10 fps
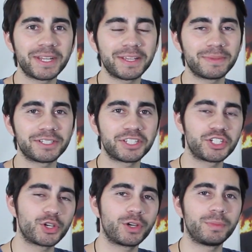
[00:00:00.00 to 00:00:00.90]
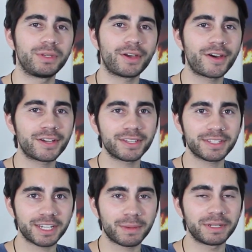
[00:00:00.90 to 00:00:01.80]
My name is Joey
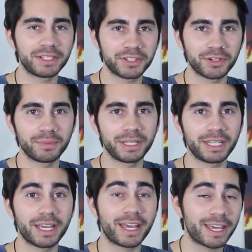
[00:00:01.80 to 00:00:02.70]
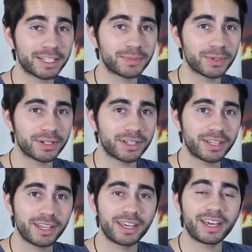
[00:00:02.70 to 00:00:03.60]
Biagas and I'm a digital media expert
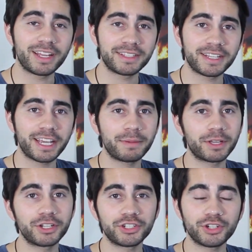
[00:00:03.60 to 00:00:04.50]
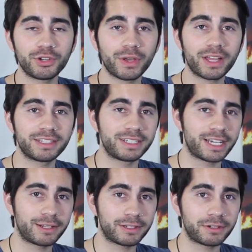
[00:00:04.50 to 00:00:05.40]
and today I'm going to show you how to
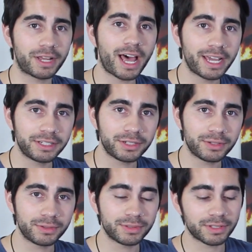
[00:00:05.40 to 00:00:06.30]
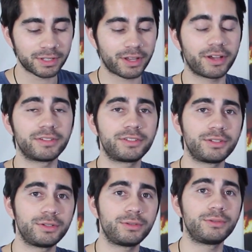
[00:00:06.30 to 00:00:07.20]
download iTunes
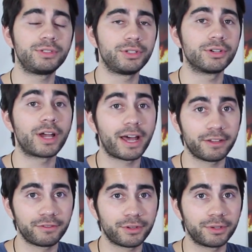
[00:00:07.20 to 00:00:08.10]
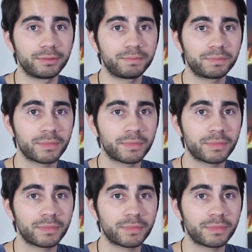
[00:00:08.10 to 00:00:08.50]
onto your iPhone.